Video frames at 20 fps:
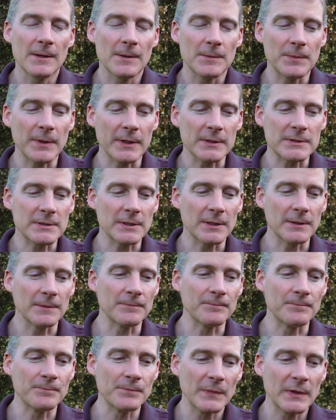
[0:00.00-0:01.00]
But
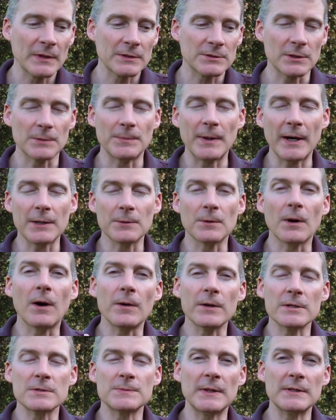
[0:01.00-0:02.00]
so your body will
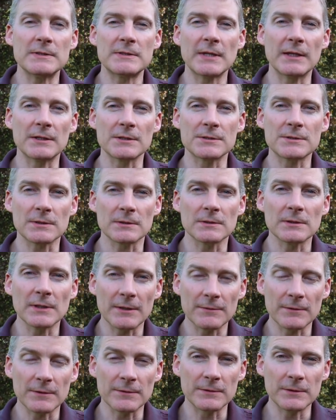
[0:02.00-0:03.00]
always maintain a certain
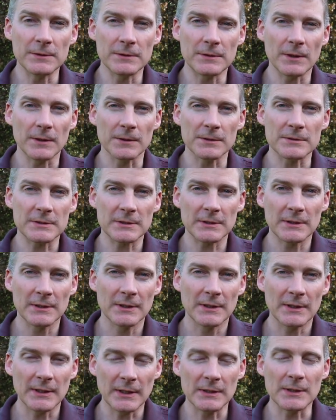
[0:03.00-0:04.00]
level of glucose
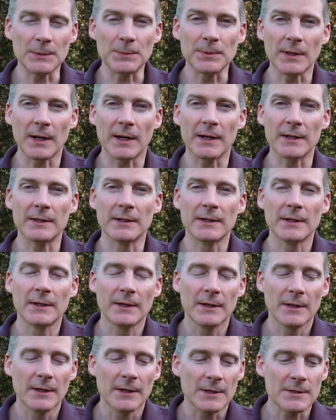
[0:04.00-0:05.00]
in the blood.
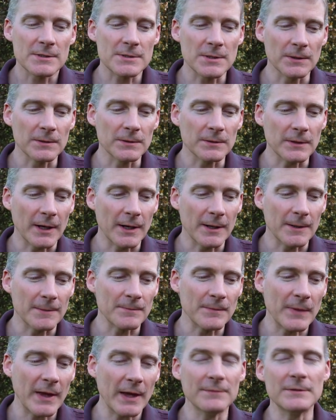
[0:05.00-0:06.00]
So
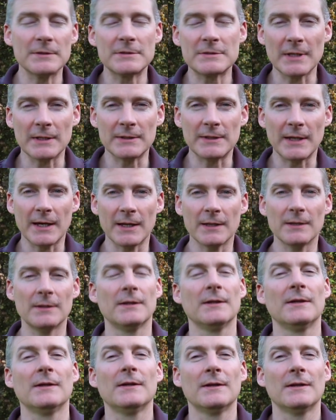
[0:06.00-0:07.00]
having said that,
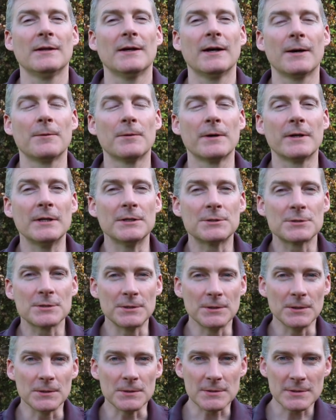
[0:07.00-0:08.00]
I want to
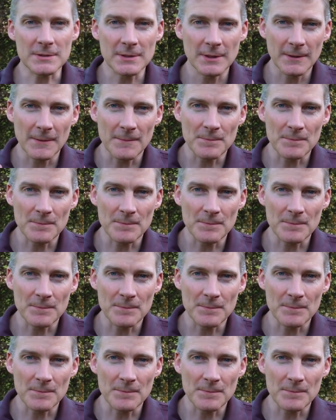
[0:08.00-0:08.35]
introduce